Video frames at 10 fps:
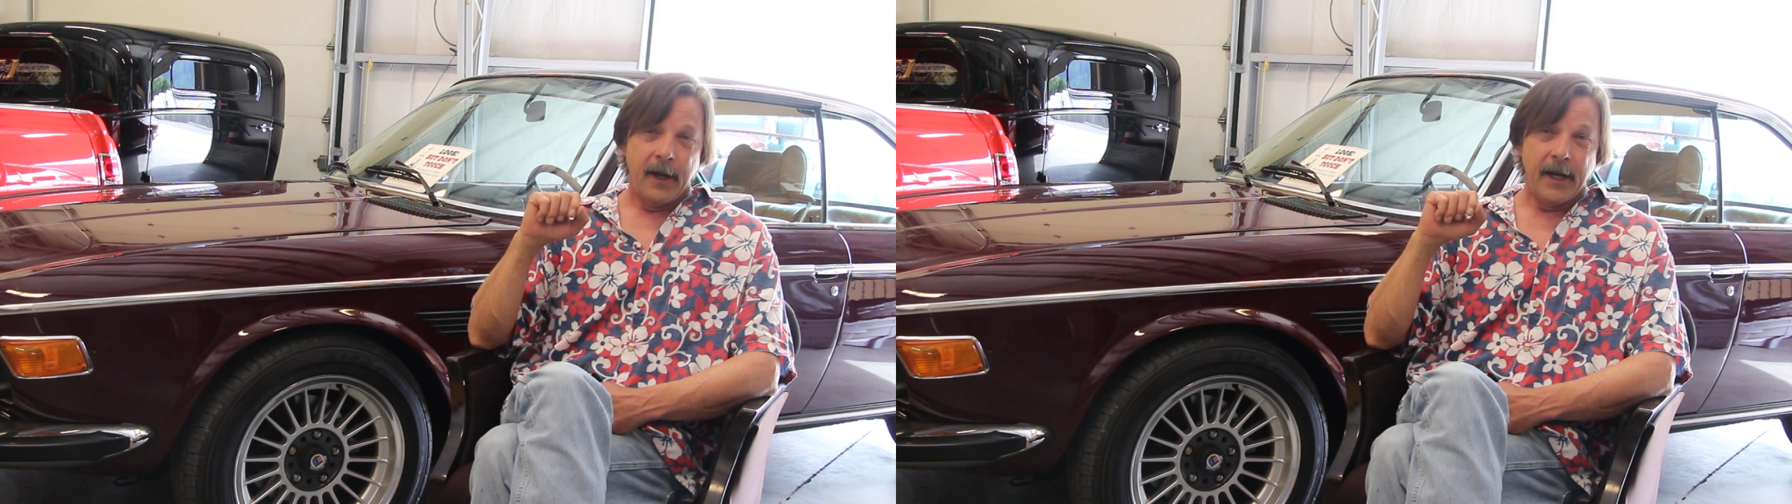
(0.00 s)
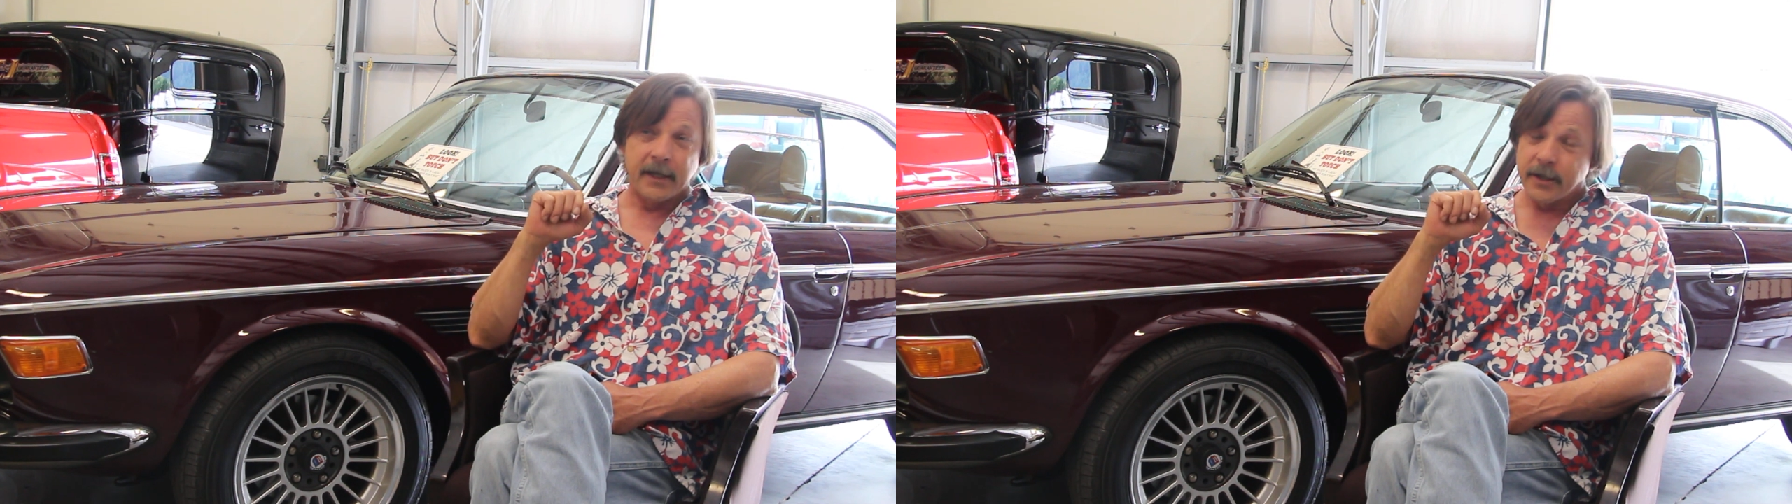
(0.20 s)

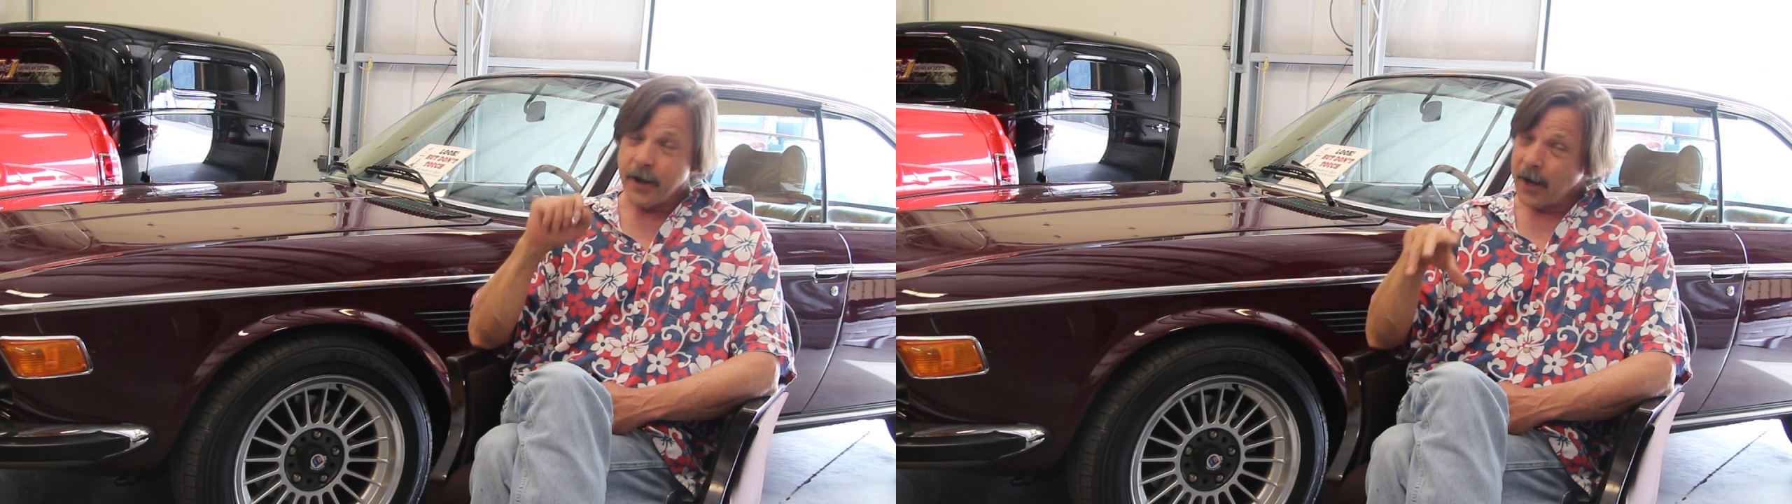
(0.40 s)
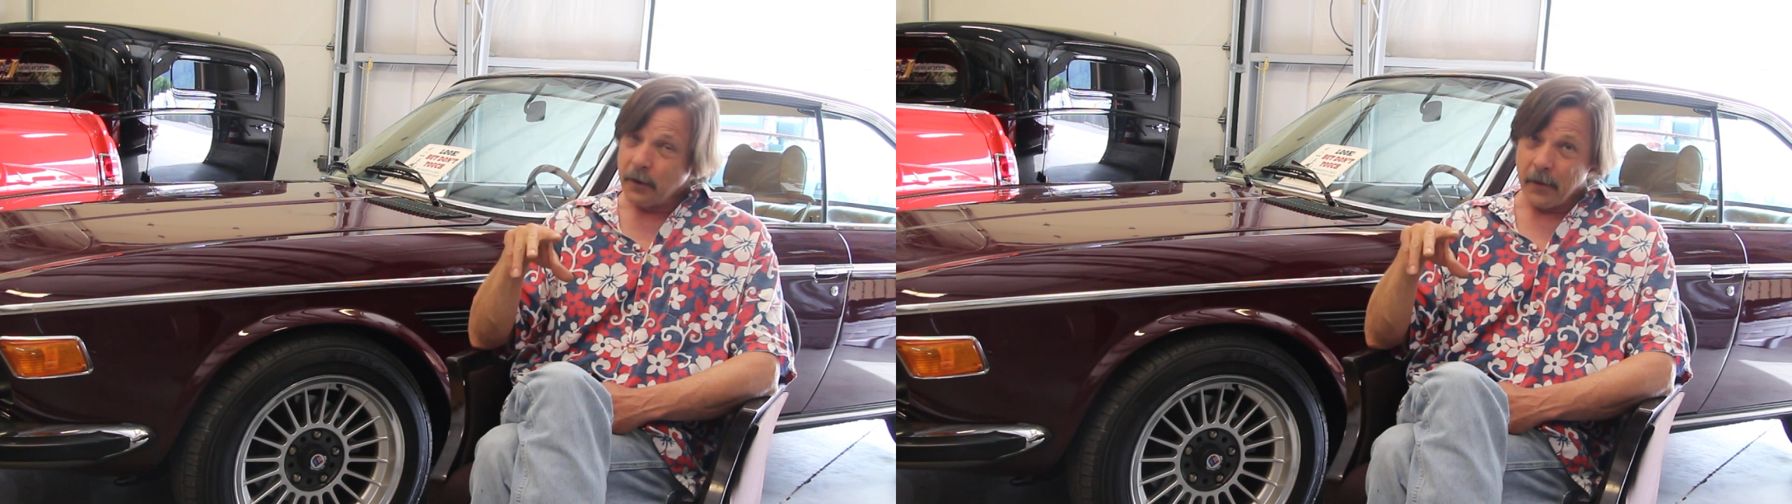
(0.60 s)
It's
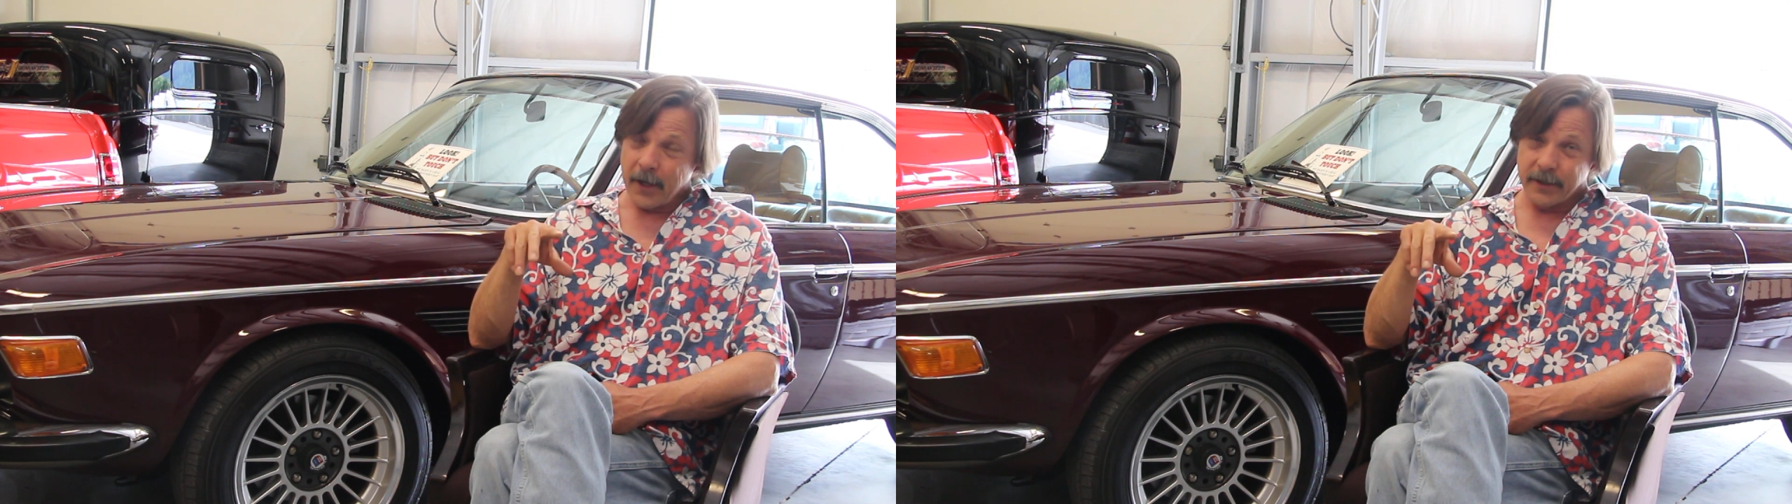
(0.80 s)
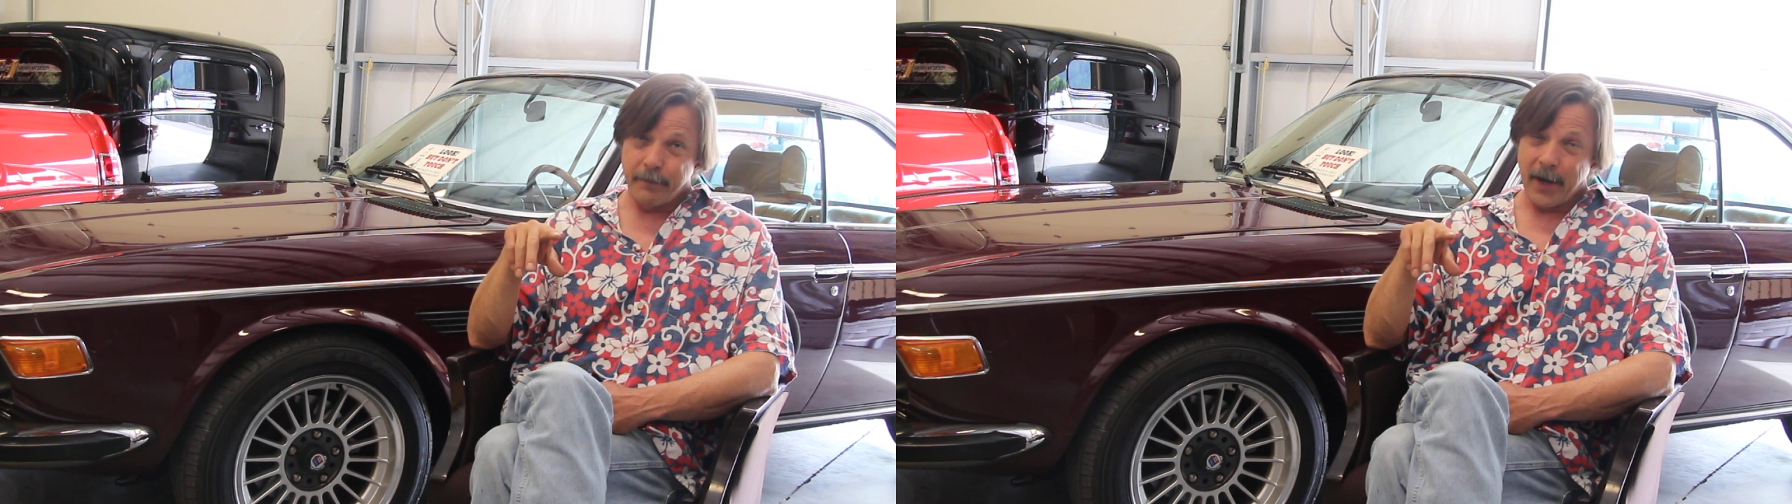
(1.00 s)
not a
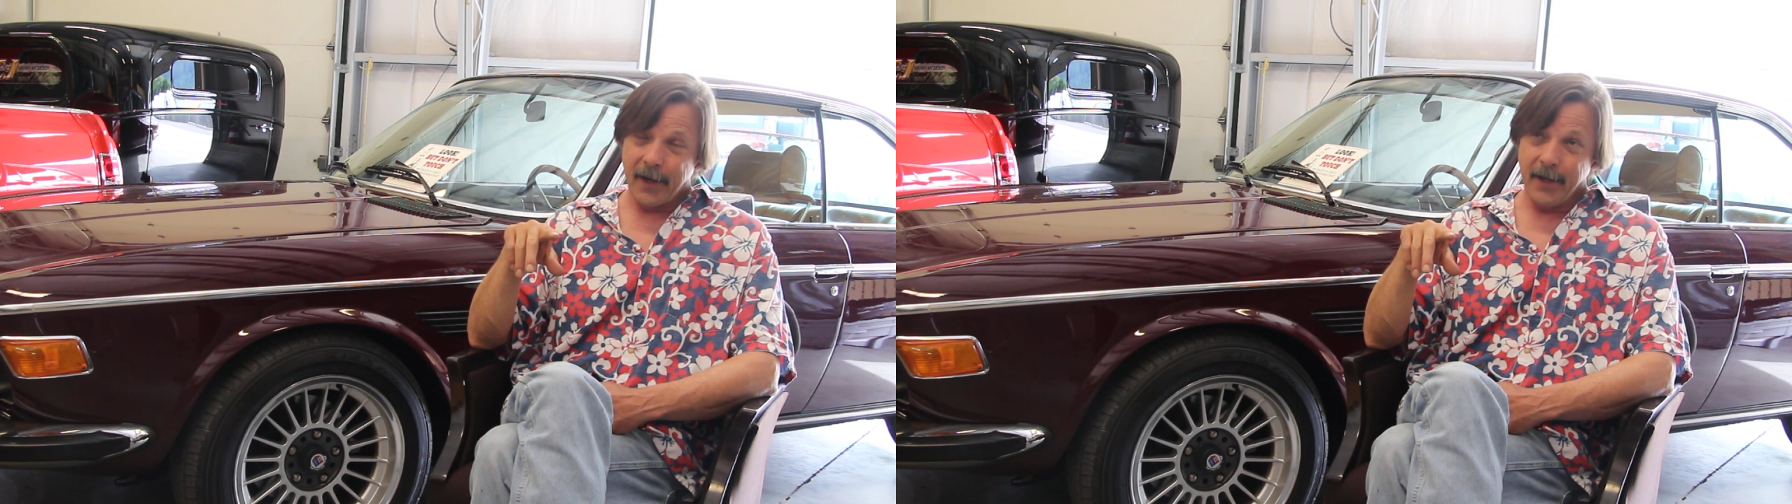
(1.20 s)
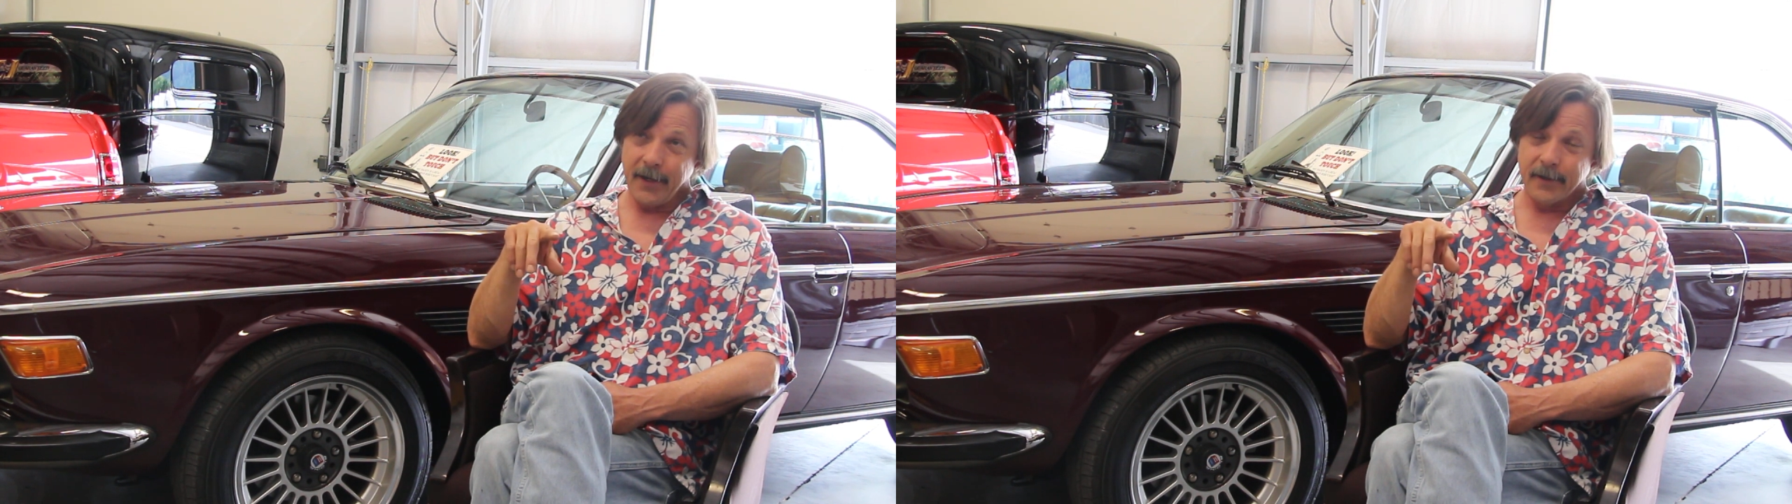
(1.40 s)
rust
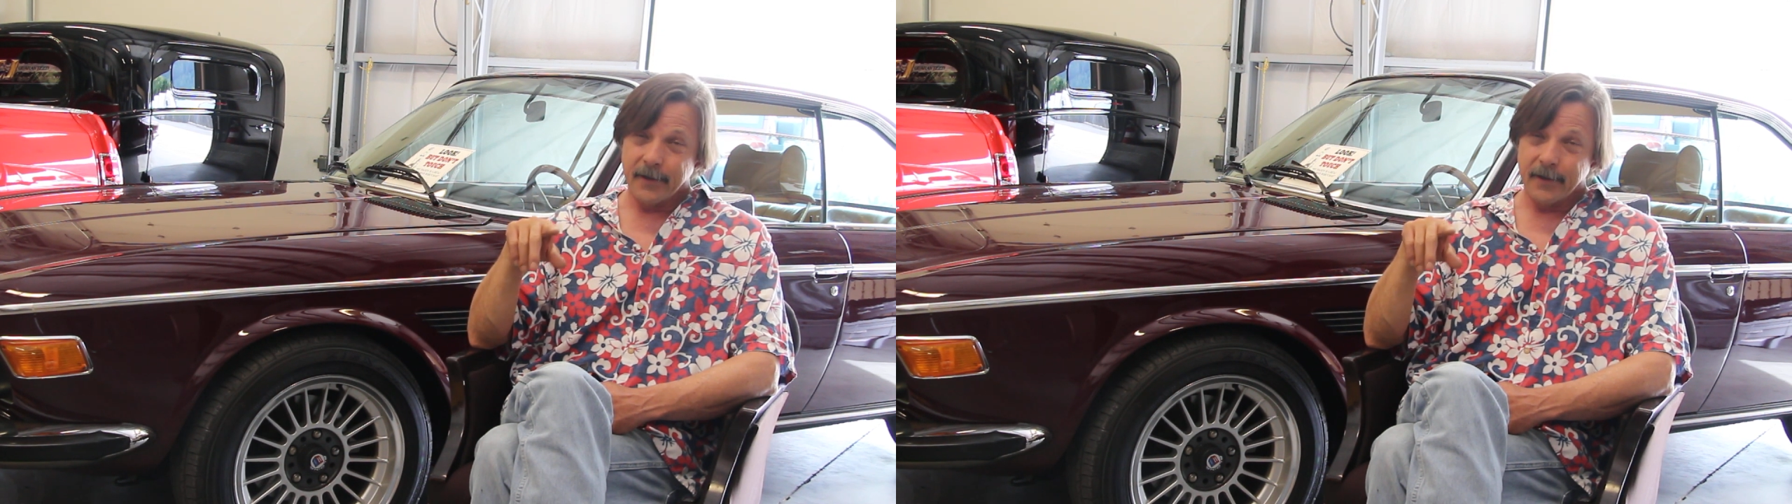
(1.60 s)
bucket,